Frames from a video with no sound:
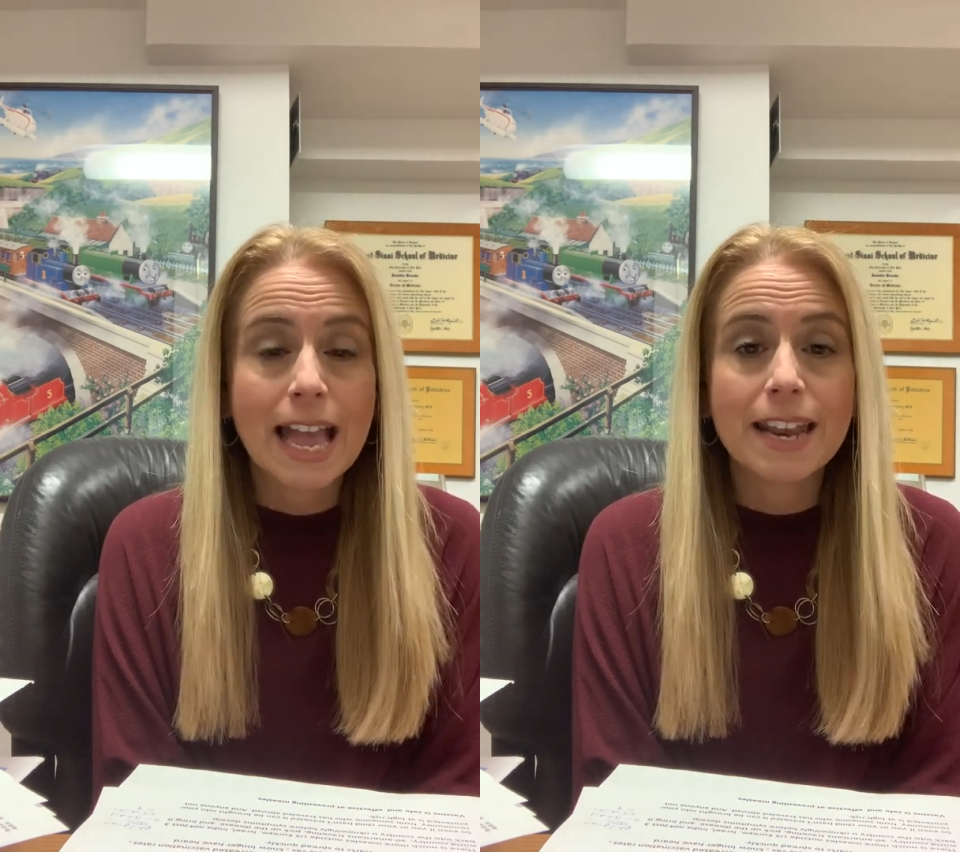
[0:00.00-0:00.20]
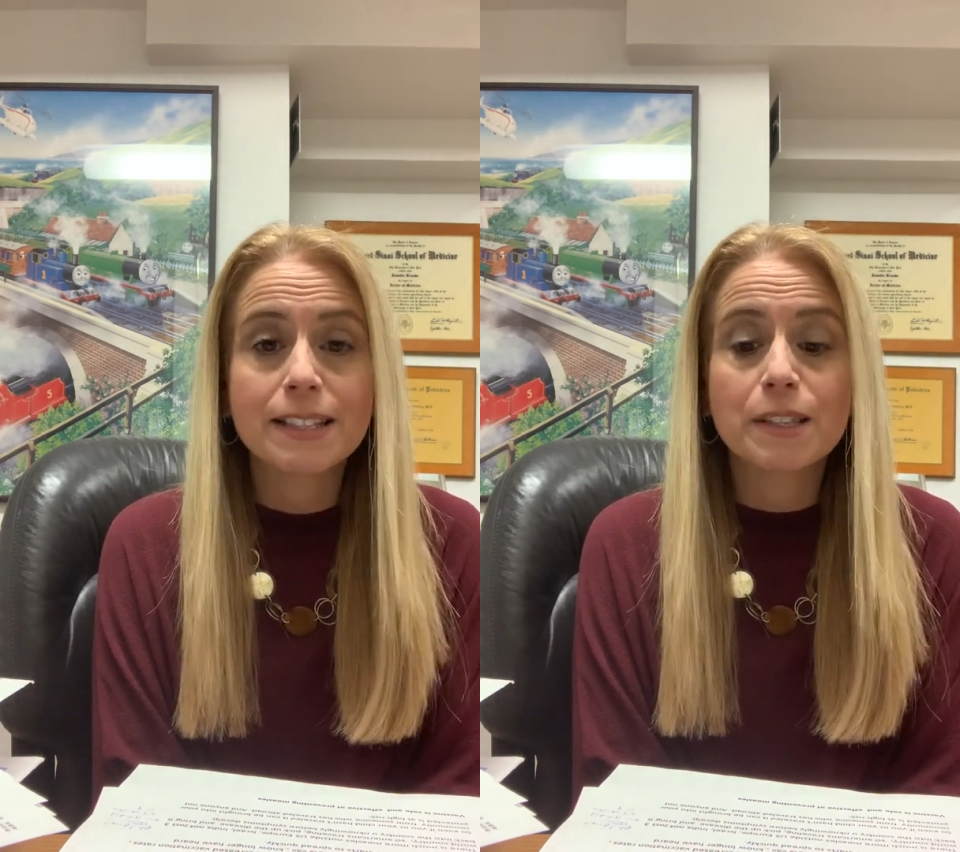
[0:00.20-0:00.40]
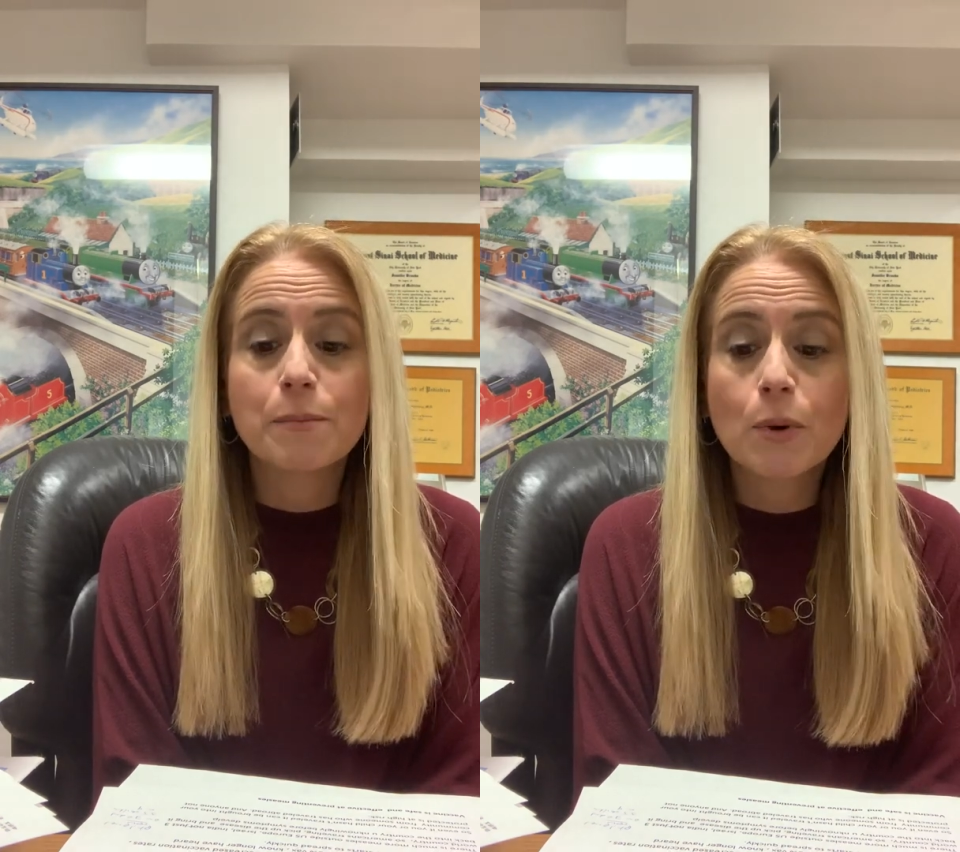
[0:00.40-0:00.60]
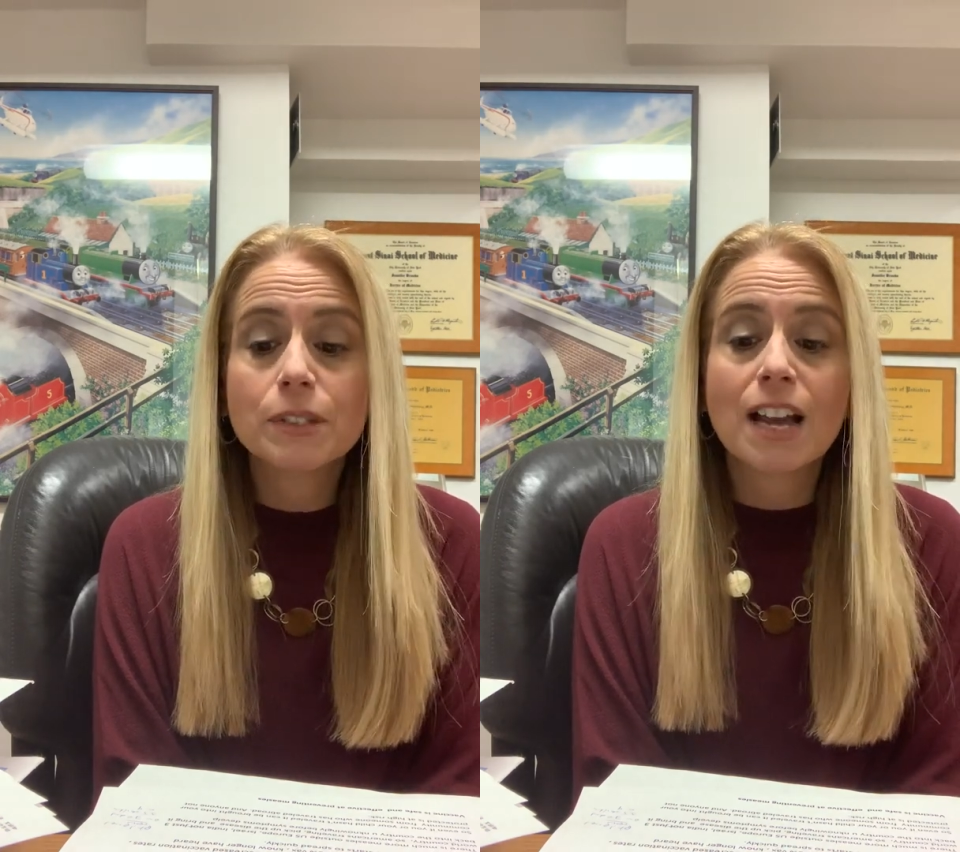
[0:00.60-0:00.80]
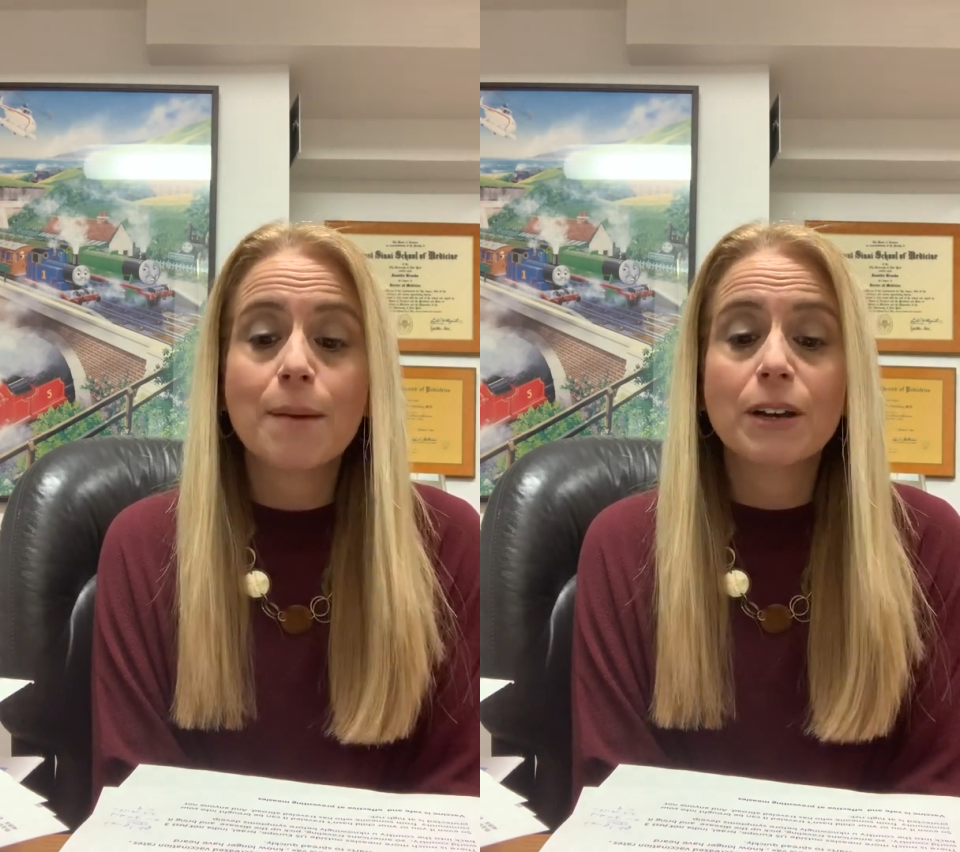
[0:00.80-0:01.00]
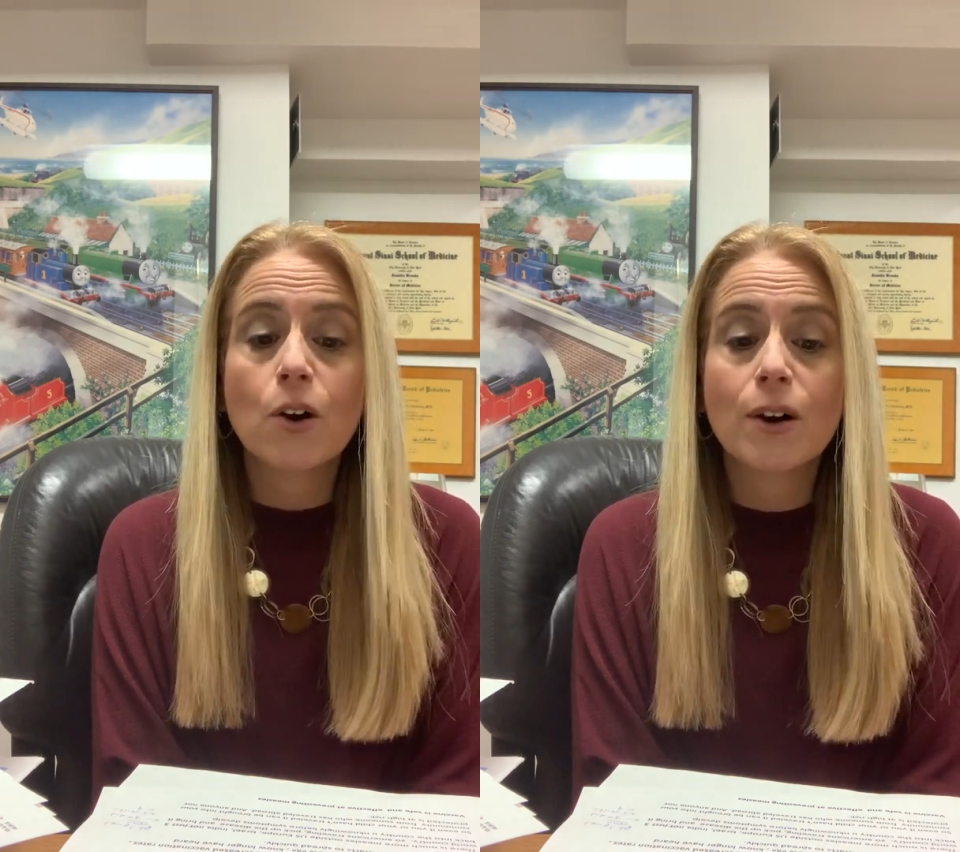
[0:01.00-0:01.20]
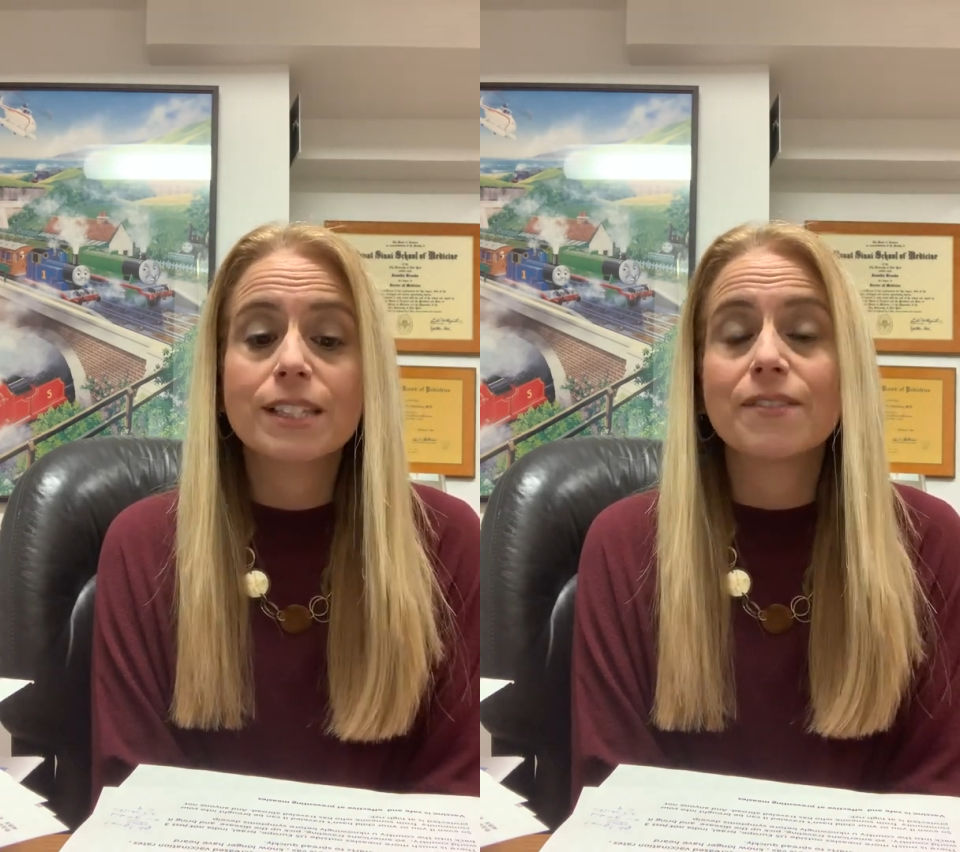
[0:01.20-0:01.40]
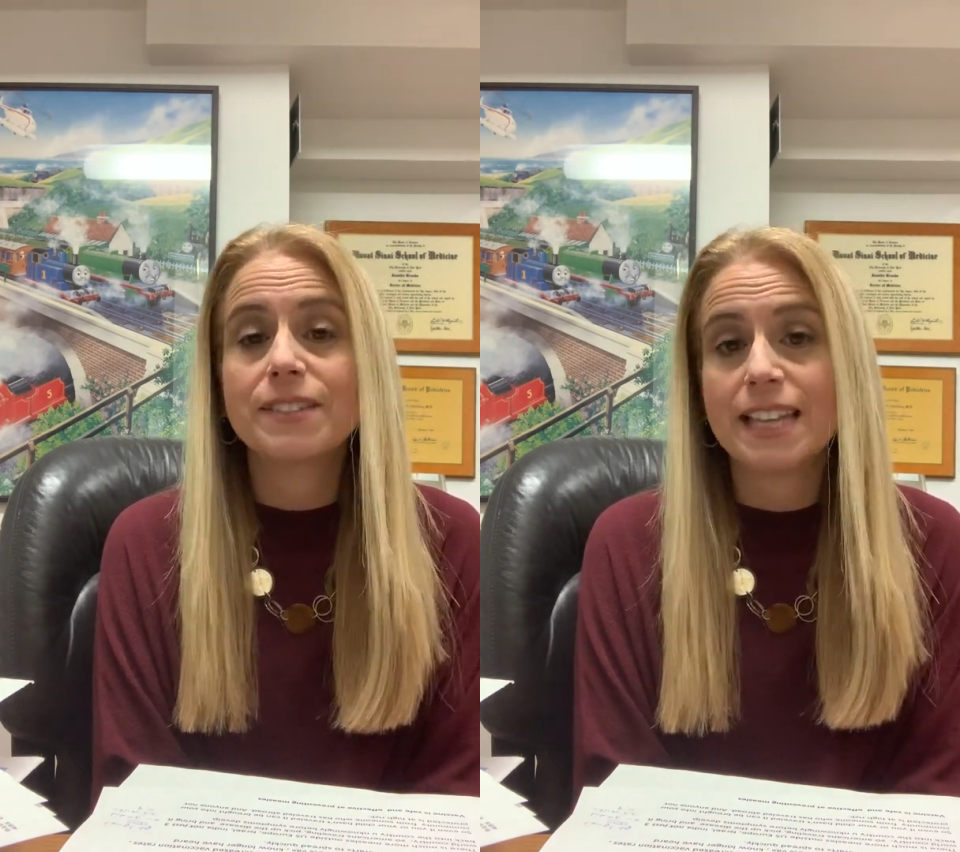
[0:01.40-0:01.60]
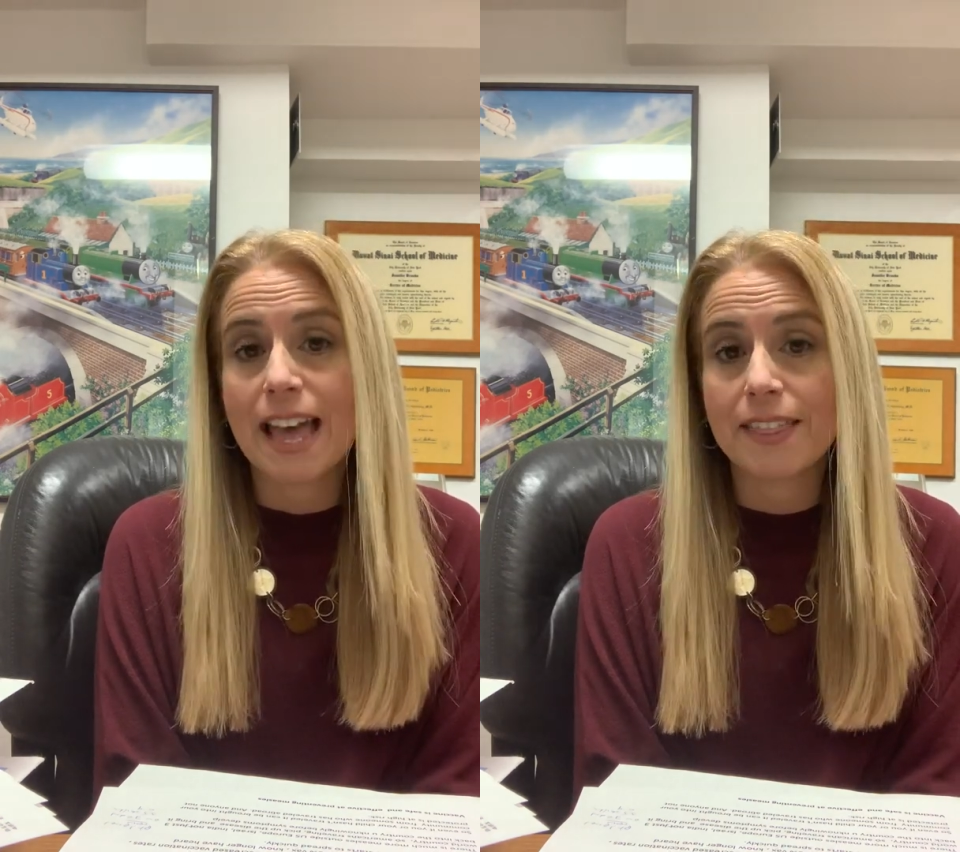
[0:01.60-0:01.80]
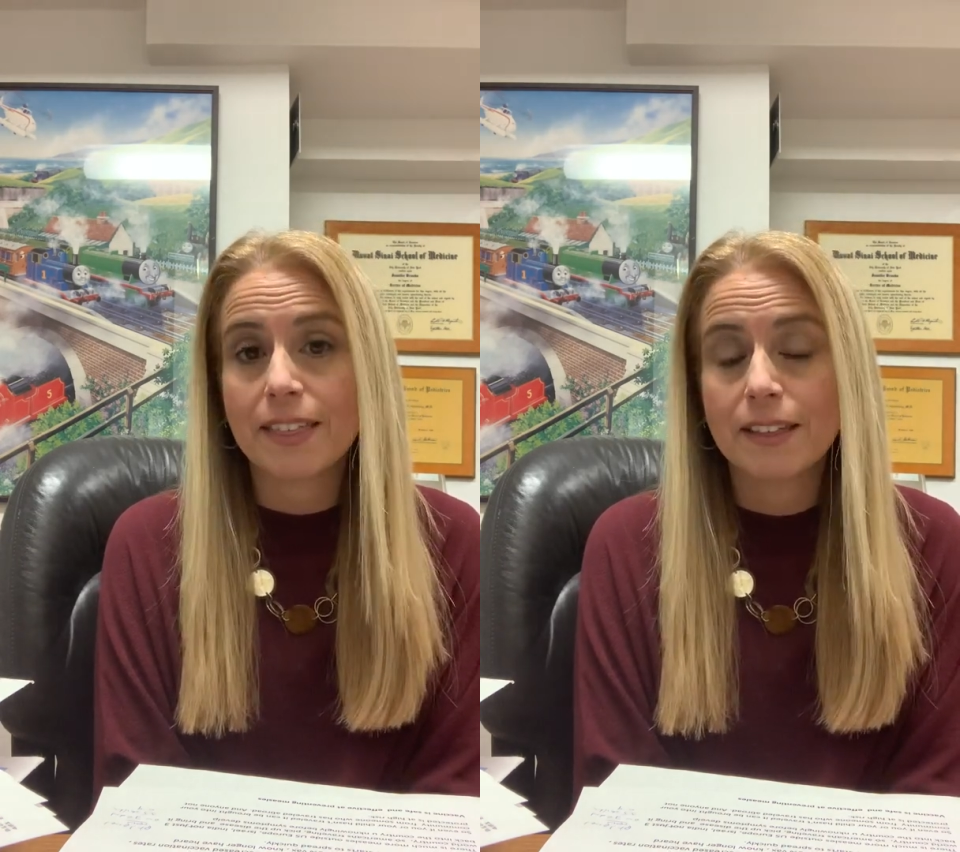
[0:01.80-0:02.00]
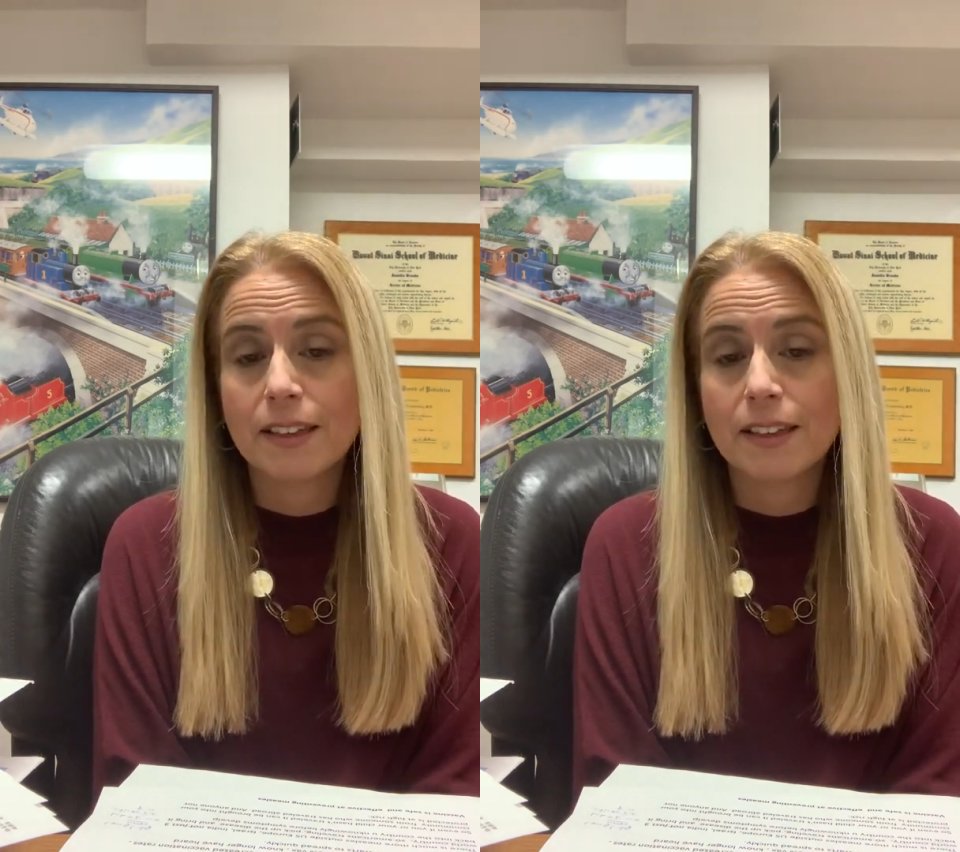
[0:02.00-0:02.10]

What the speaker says: and it's the most common cause of death